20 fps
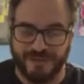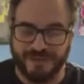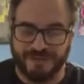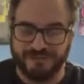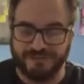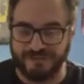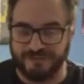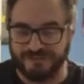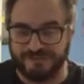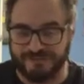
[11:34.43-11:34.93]

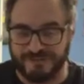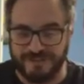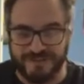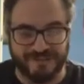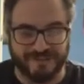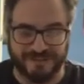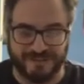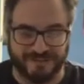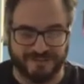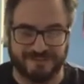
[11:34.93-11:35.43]
Just
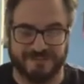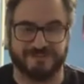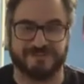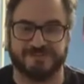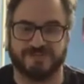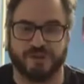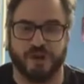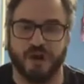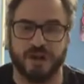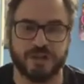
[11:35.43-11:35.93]

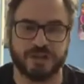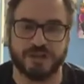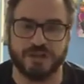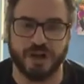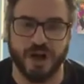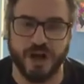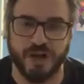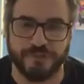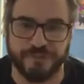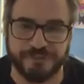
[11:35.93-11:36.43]
call it
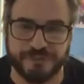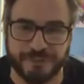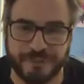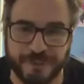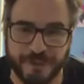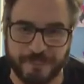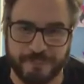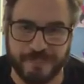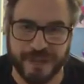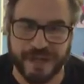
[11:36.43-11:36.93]
golf.
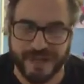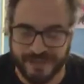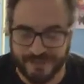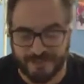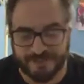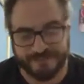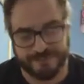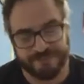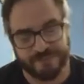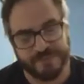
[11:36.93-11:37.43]
Somebody will buy it.
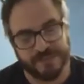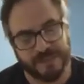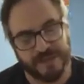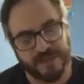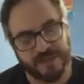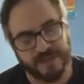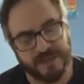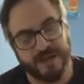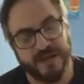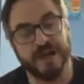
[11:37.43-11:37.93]

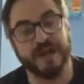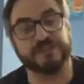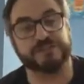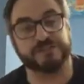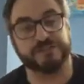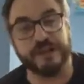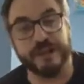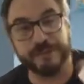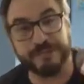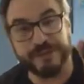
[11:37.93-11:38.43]

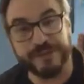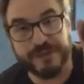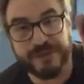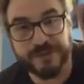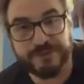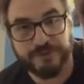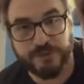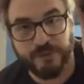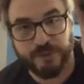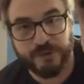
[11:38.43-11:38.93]
Centipede,
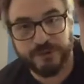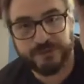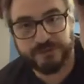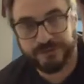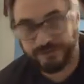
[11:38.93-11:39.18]
of course.